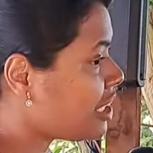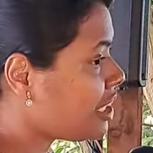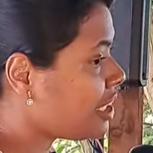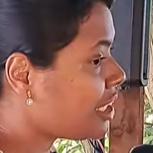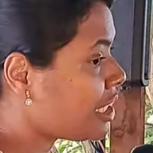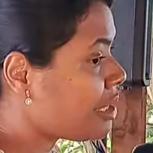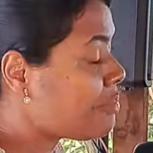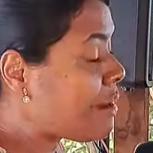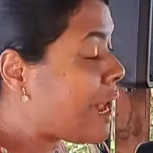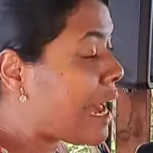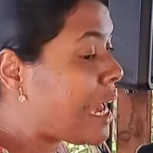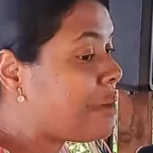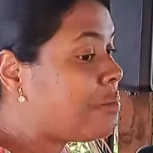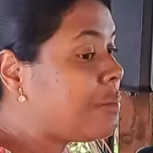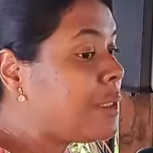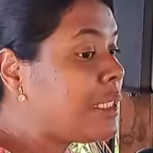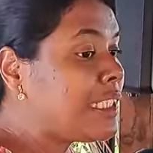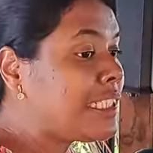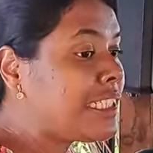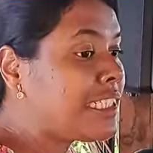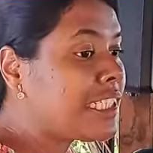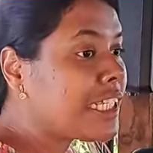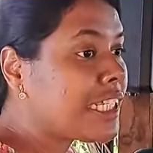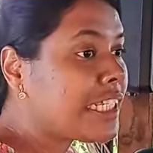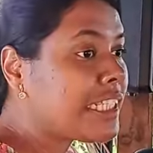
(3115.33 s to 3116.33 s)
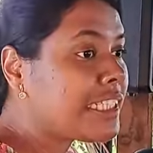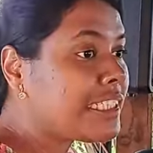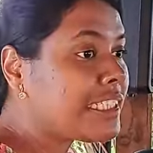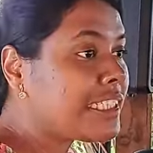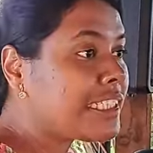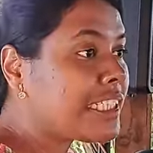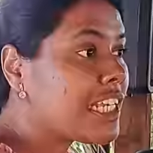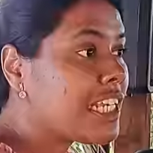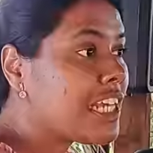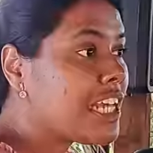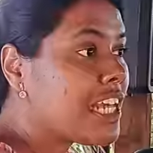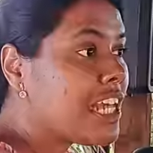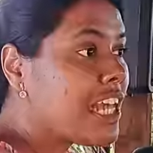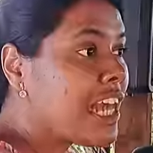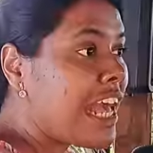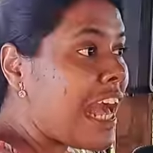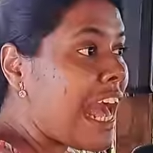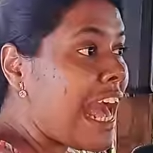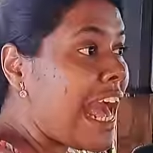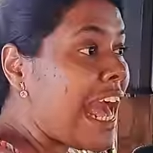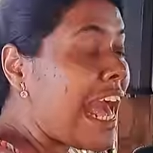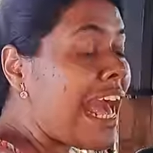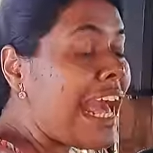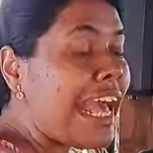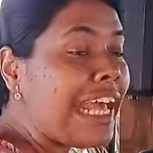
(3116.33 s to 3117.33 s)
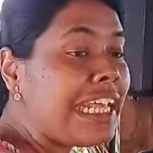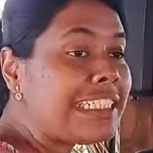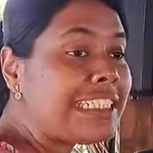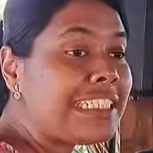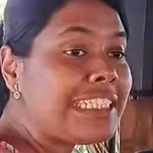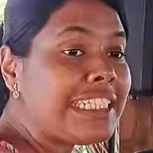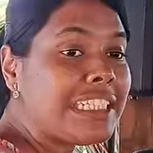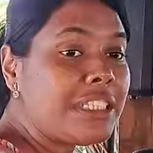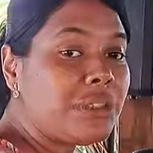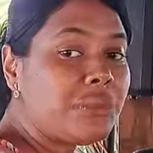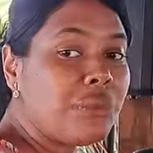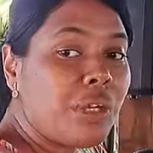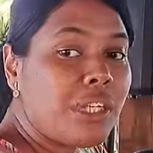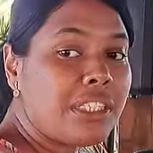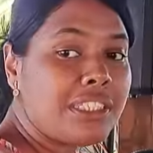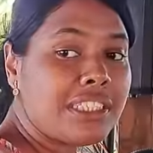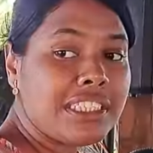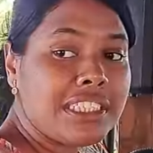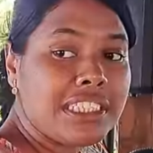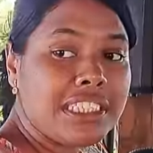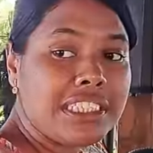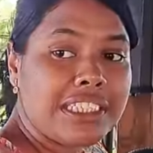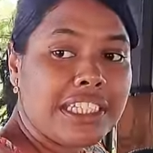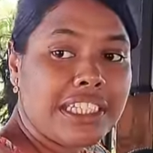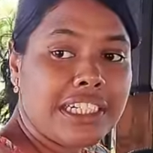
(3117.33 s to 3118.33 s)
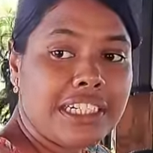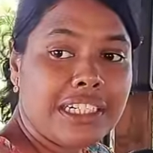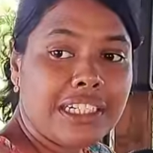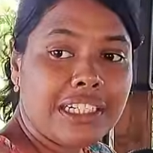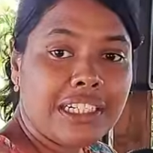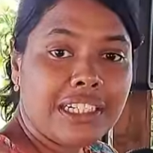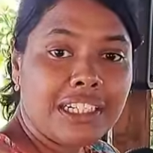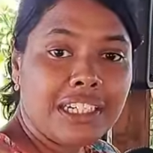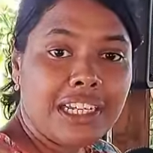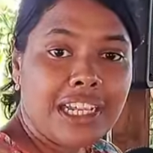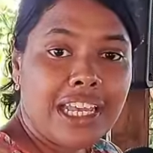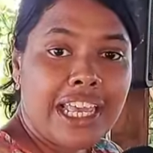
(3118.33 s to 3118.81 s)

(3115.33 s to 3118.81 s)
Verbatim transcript: The Bible says, as it was written,